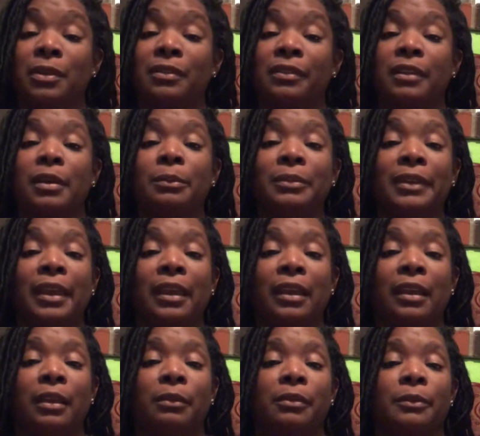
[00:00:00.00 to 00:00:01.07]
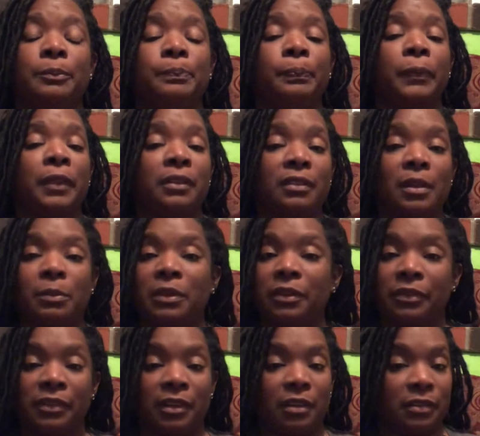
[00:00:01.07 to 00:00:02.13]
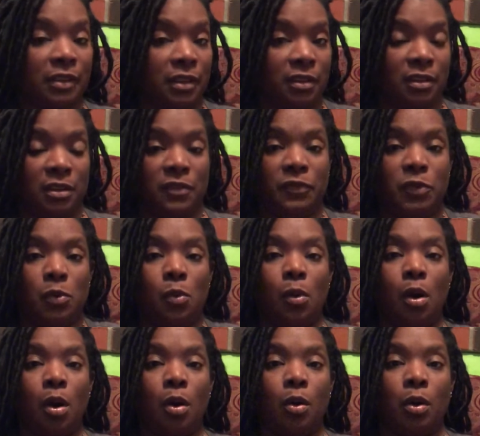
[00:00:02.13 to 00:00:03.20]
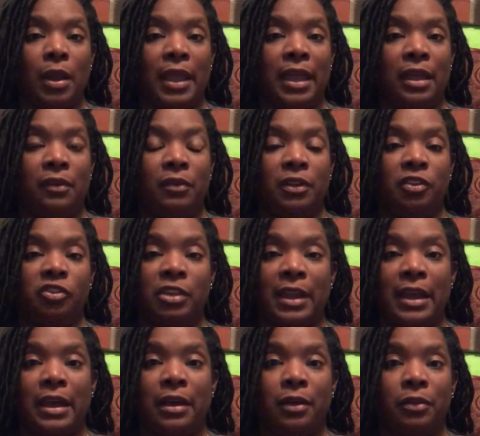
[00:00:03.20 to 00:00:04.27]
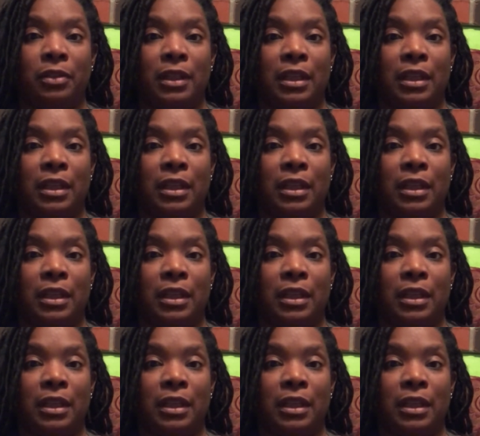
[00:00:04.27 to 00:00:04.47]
And sometimes, some of this stuff, like if you all have a child